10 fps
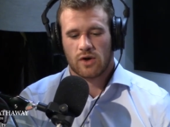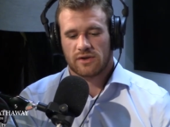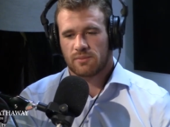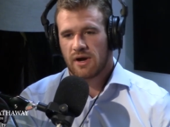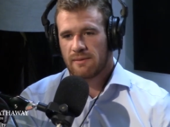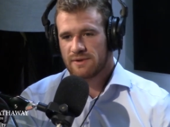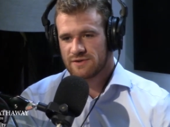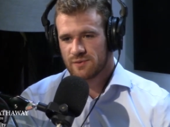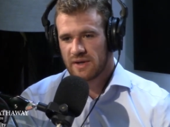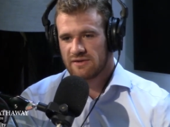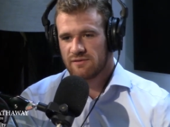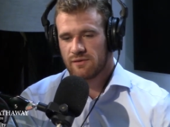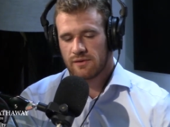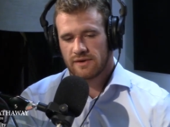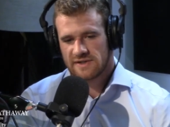the property is rented
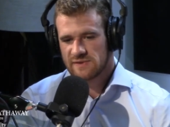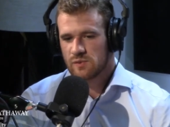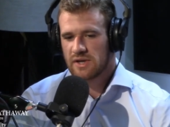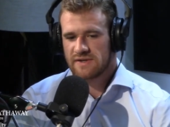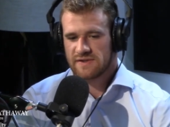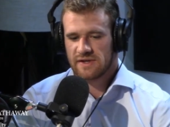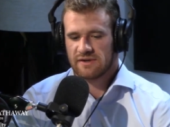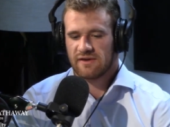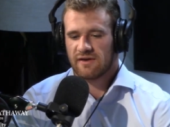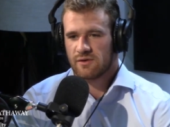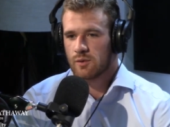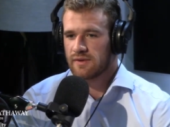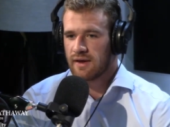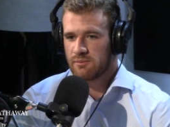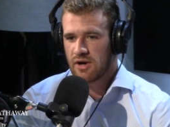for is what is going to tell you what
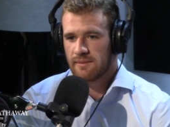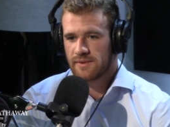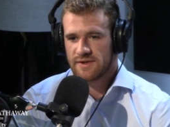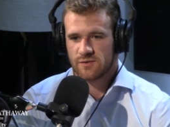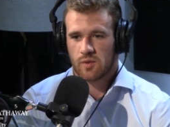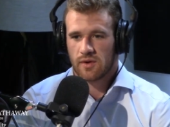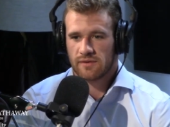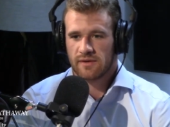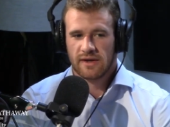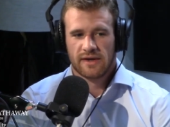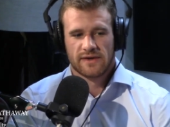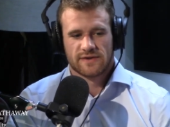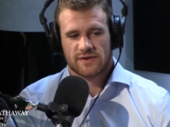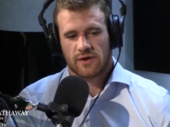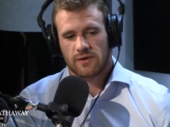that property is worth.
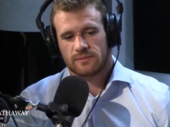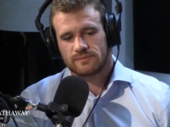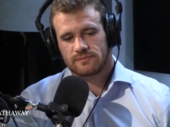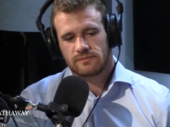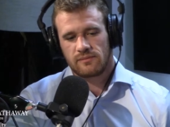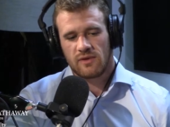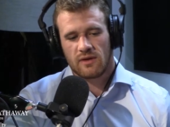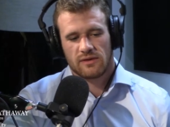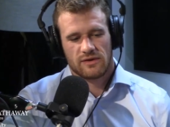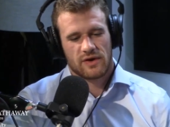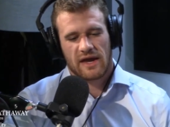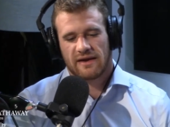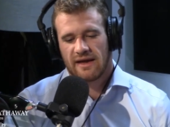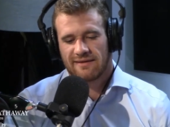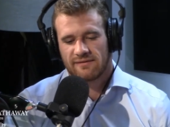So you can't
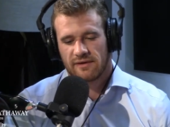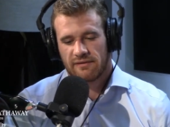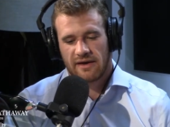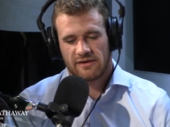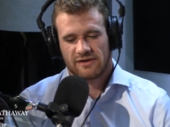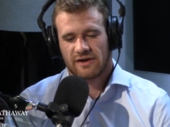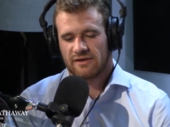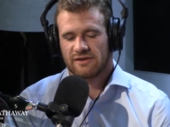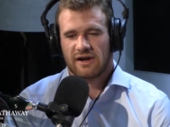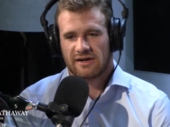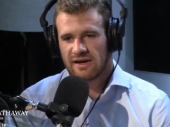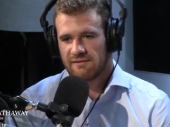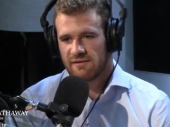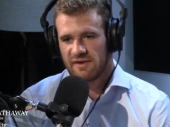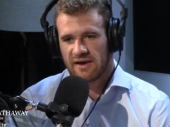have the va you're not, you're not going to
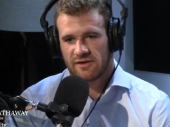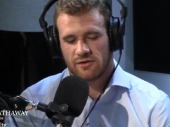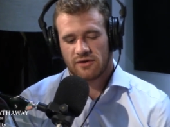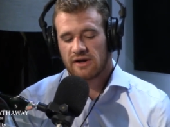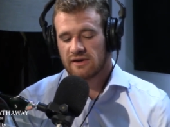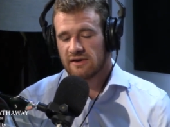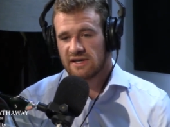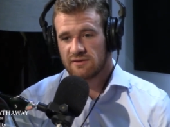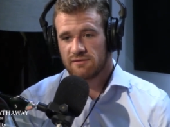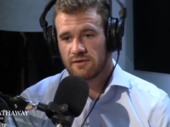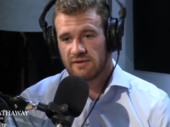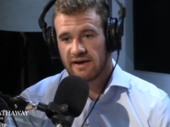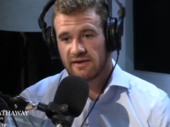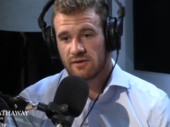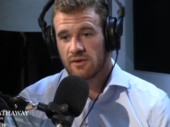have the value. You're not going to get the full value